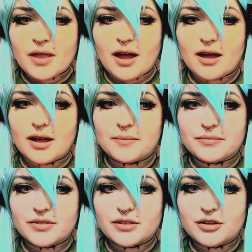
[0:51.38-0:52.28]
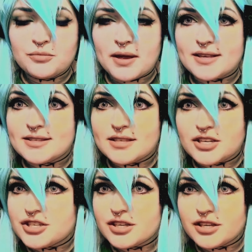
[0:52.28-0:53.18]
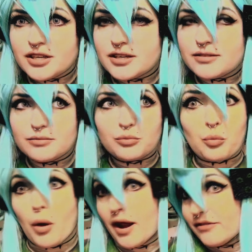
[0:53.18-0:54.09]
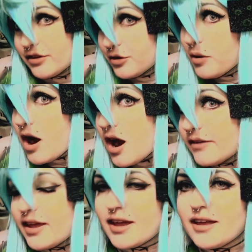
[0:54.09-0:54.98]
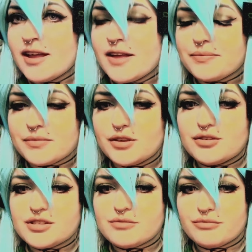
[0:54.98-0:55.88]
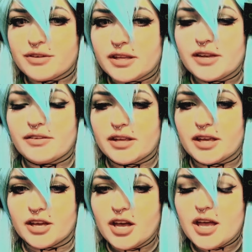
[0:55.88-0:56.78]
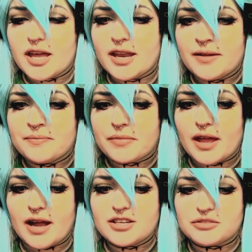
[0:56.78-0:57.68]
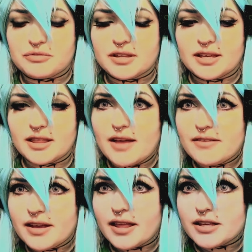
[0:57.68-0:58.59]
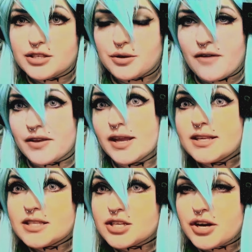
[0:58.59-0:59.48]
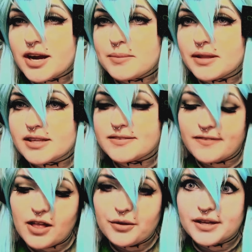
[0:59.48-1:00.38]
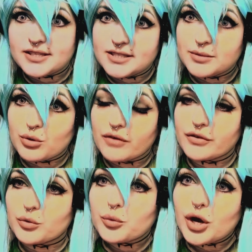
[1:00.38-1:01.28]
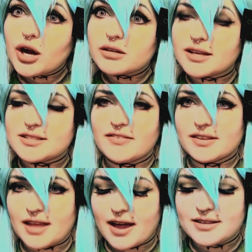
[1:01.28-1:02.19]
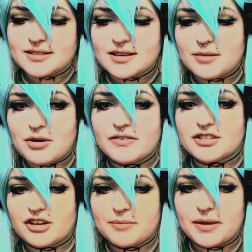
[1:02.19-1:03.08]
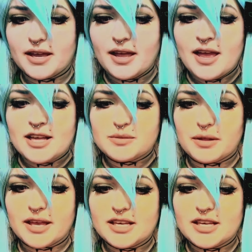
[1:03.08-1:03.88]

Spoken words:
you make such a good whatever you are. Like, you're just really, really good. Like, I just really love it. Like, do you have an Instagram? I'd like to follow. I'd like to see more of your work." Like, stuff like that. It doesn't come off as creepy. It's more like